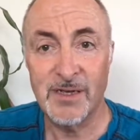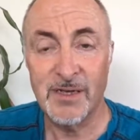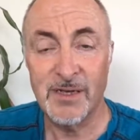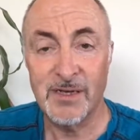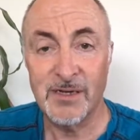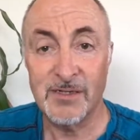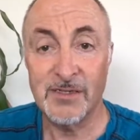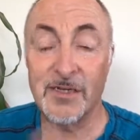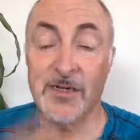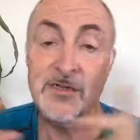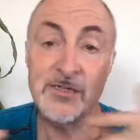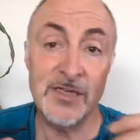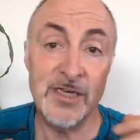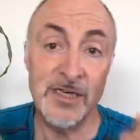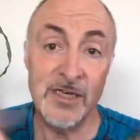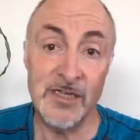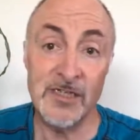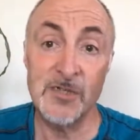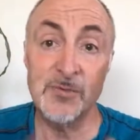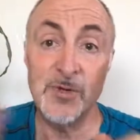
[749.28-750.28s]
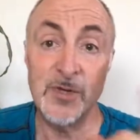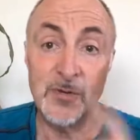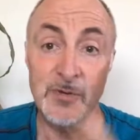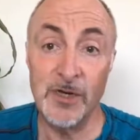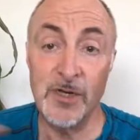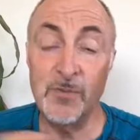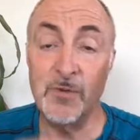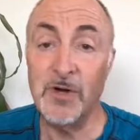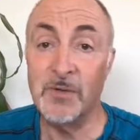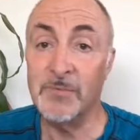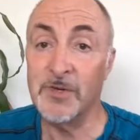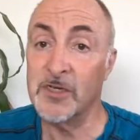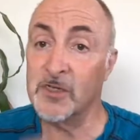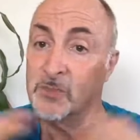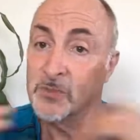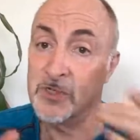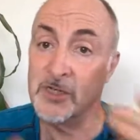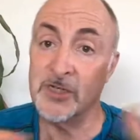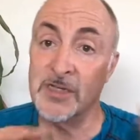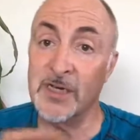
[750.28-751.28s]
Because then you say yes to what you really want, because
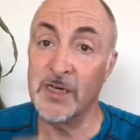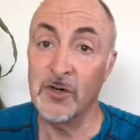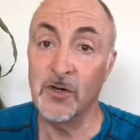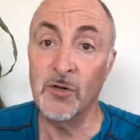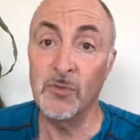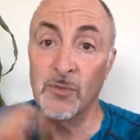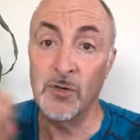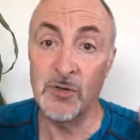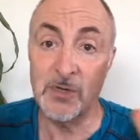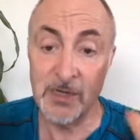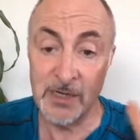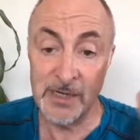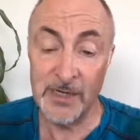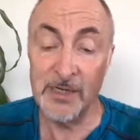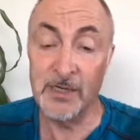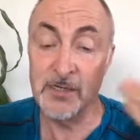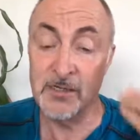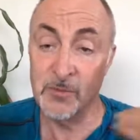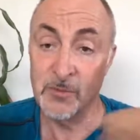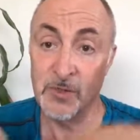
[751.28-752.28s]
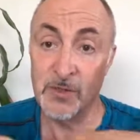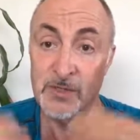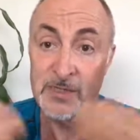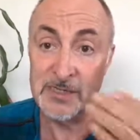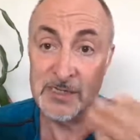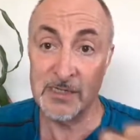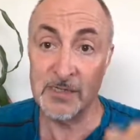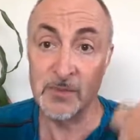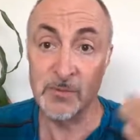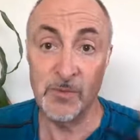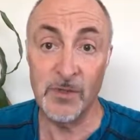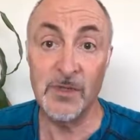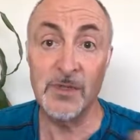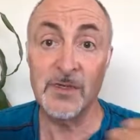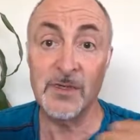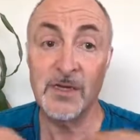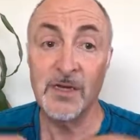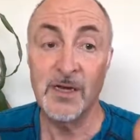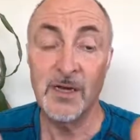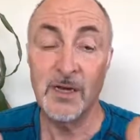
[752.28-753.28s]
when you say no more clearly to what doesn't work,
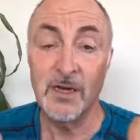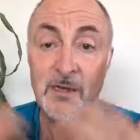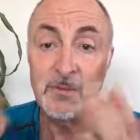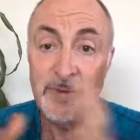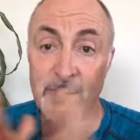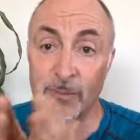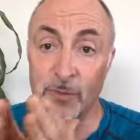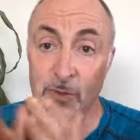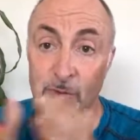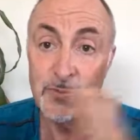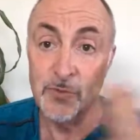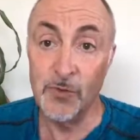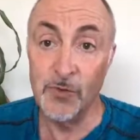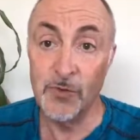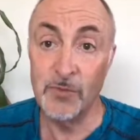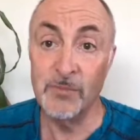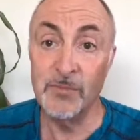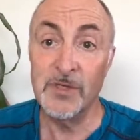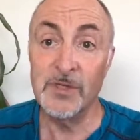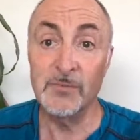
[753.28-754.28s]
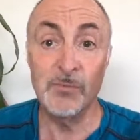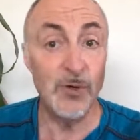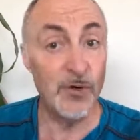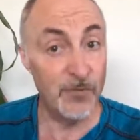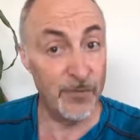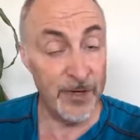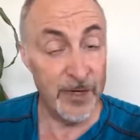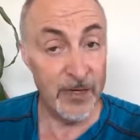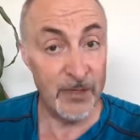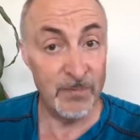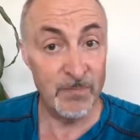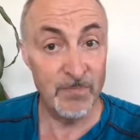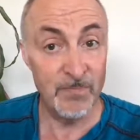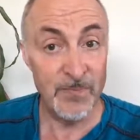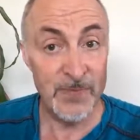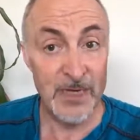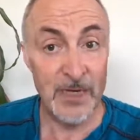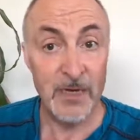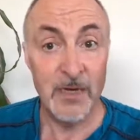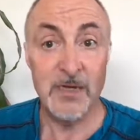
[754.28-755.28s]
you make more room, more freedom,
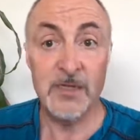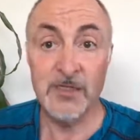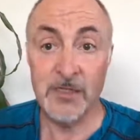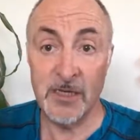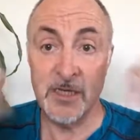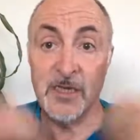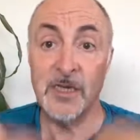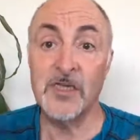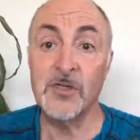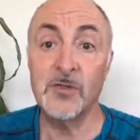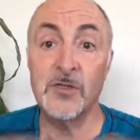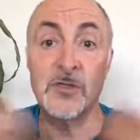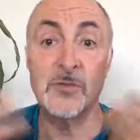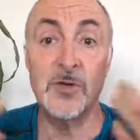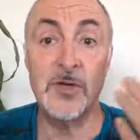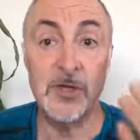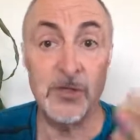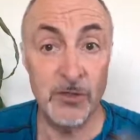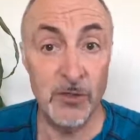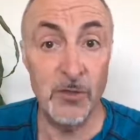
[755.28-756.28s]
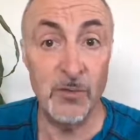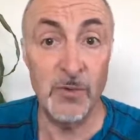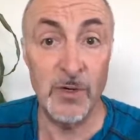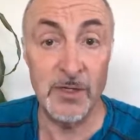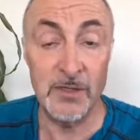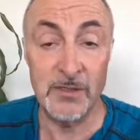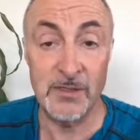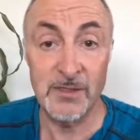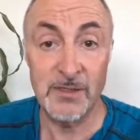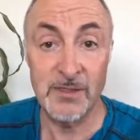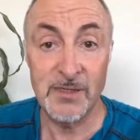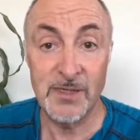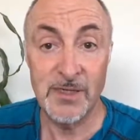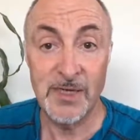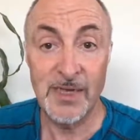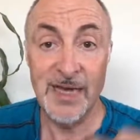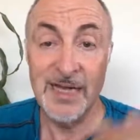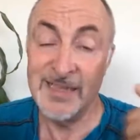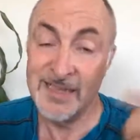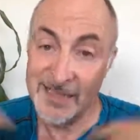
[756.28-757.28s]
to say yes to what you do want.
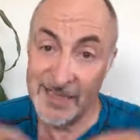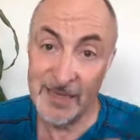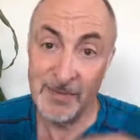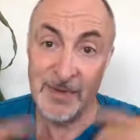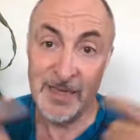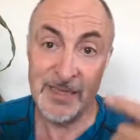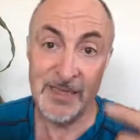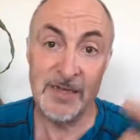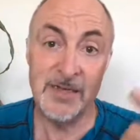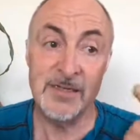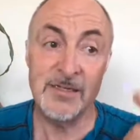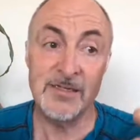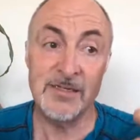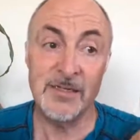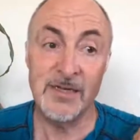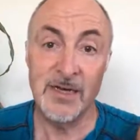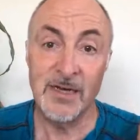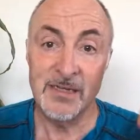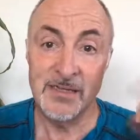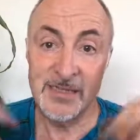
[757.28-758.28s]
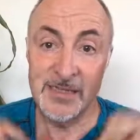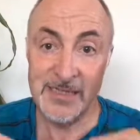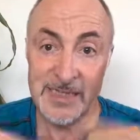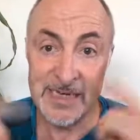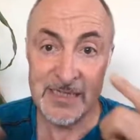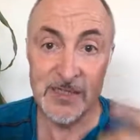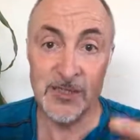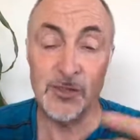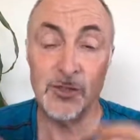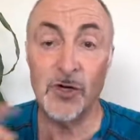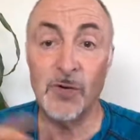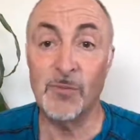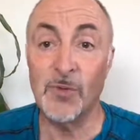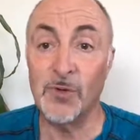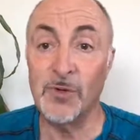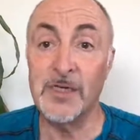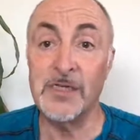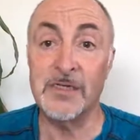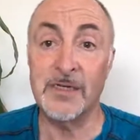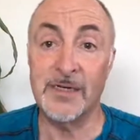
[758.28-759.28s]
And the thing about that is, the yeses show up more
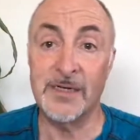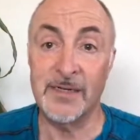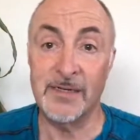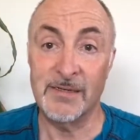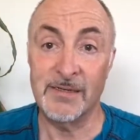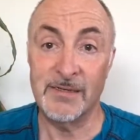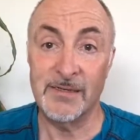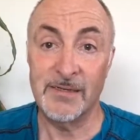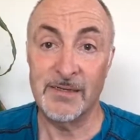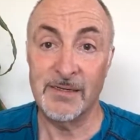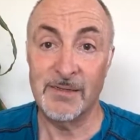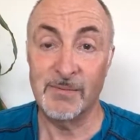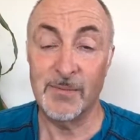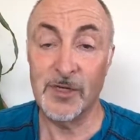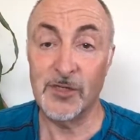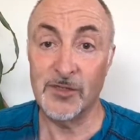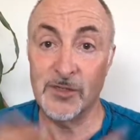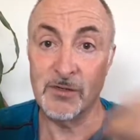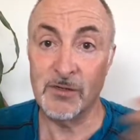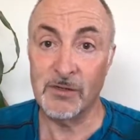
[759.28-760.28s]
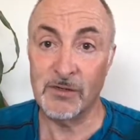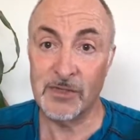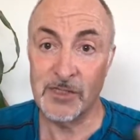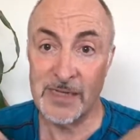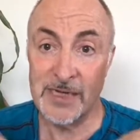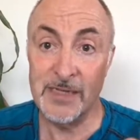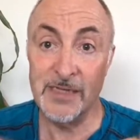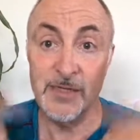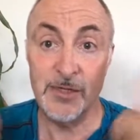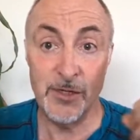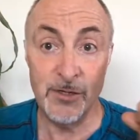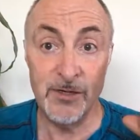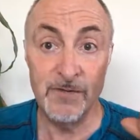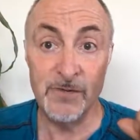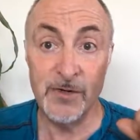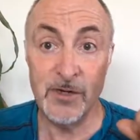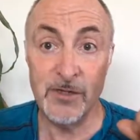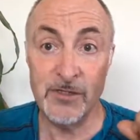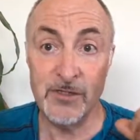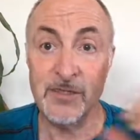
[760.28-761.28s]
easily, because you're selling the
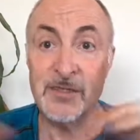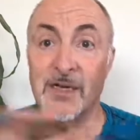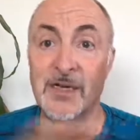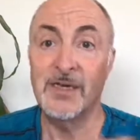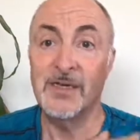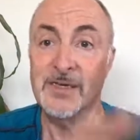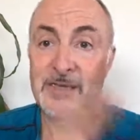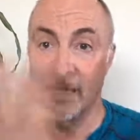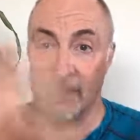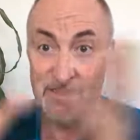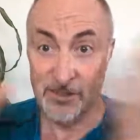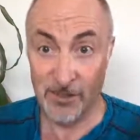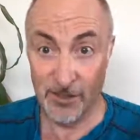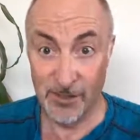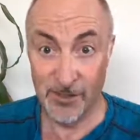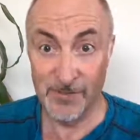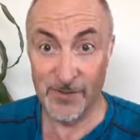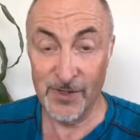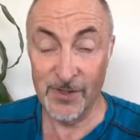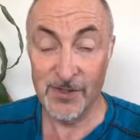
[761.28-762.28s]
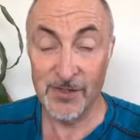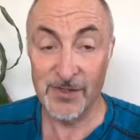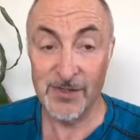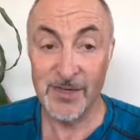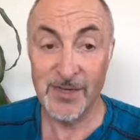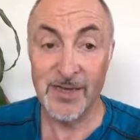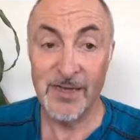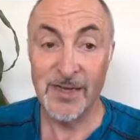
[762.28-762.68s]
universe, yes, the universe,